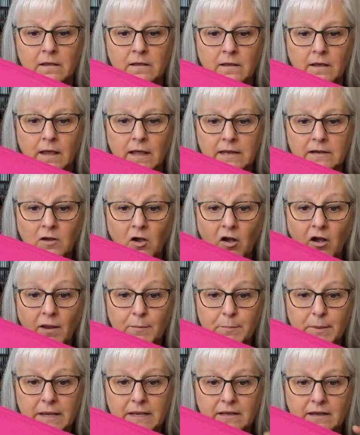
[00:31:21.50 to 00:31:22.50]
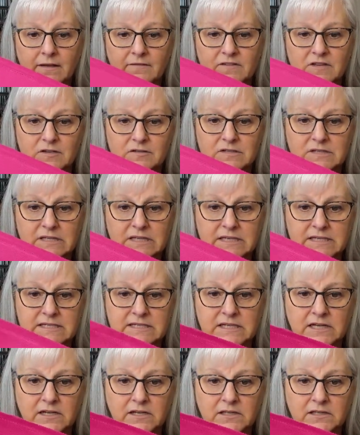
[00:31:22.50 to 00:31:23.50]
And hot pink, I've used this
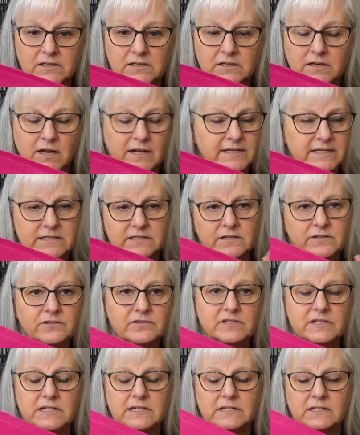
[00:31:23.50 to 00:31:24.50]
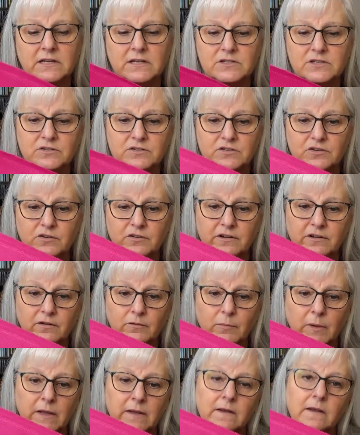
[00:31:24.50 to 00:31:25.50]
color. I didn't use it in a tutorial,
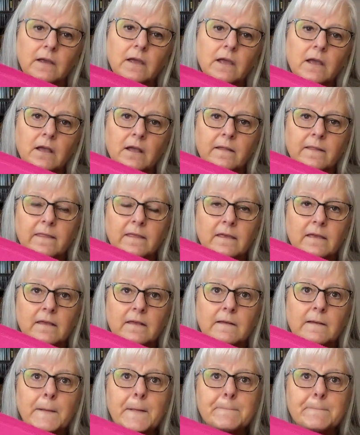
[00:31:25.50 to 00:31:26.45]
but the